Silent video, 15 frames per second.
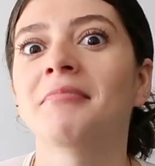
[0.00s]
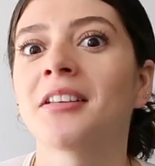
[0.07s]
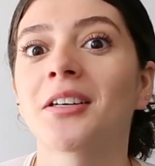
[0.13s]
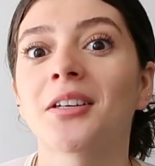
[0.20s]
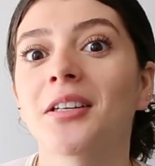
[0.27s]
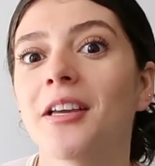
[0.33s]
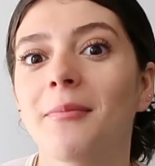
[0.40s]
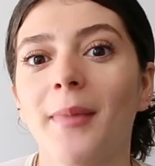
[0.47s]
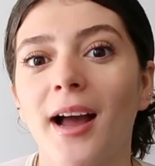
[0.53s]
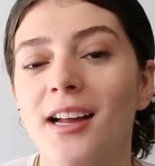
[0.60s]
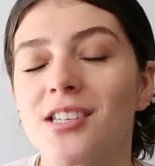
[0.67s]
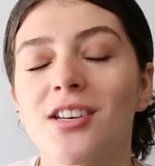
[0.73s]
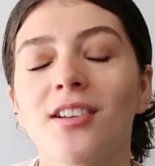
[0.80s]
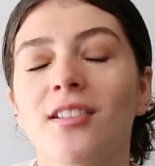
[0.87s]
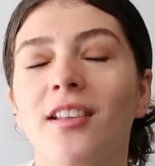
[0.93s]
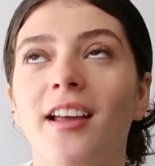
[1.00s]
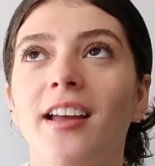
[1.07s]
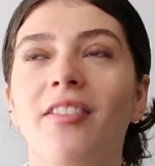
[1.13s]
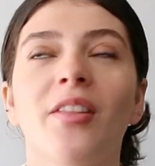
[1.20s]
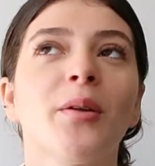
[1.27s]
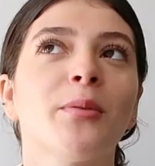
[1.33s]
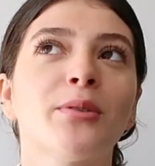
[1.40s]
literally magic
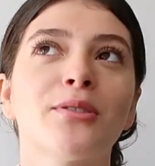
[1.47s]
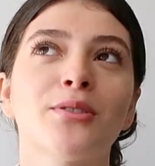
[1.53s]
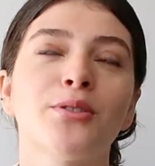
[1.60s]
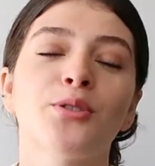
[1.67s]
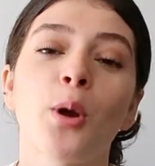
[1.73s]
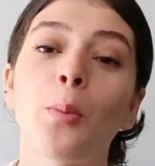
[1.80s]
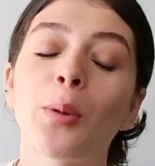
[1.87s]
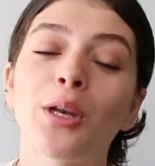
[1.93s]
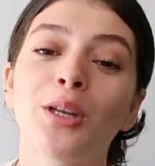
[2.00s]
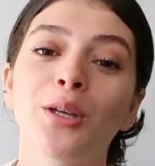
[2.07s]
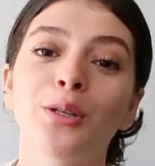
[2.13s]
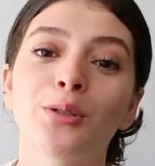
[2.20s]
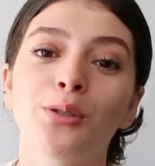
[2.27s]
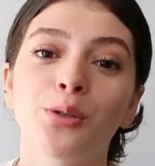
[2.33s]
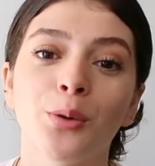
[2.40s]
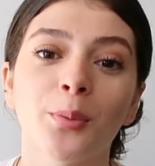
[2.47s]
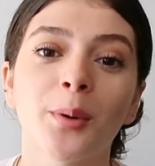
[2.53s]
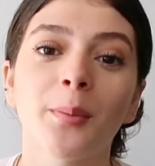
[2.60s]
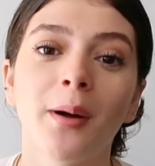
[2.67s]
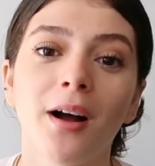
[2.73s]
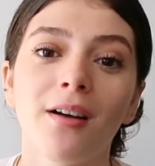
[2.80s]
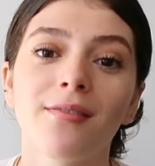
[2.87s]
land there was just so many
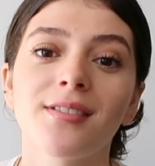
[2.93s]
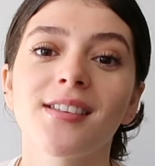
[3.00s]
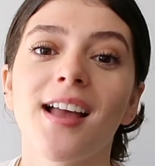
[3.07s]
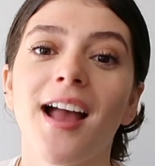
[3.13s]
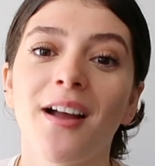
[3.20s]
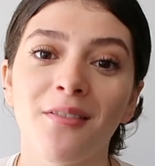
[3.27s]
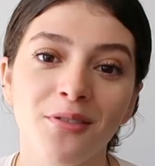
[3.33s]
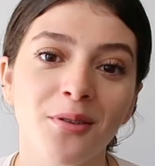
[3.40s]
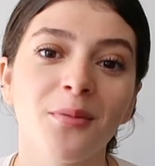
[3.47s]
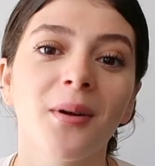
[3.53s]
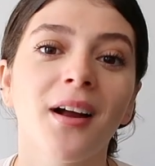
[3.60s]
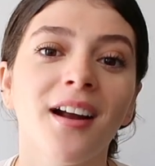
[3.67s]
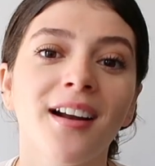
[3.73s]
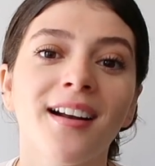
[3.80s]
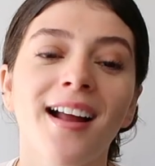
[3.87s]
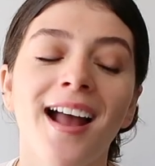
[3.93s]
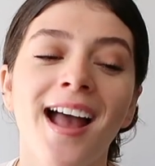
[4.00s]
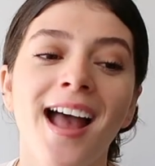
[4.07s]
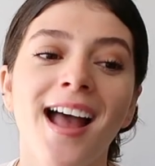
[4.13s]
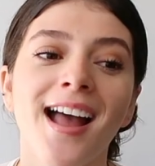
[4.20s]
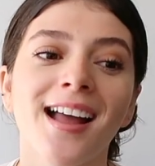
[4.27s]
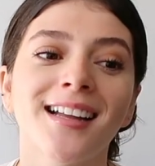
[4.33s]
super puffs everywhere
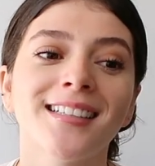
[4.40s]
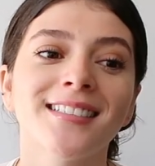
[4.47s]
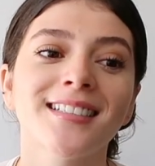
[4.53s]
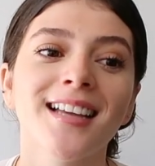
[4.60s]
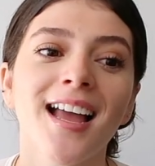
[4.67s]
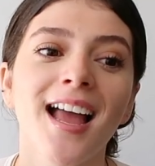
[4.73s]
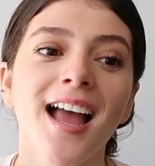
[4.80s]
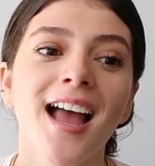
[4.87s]
and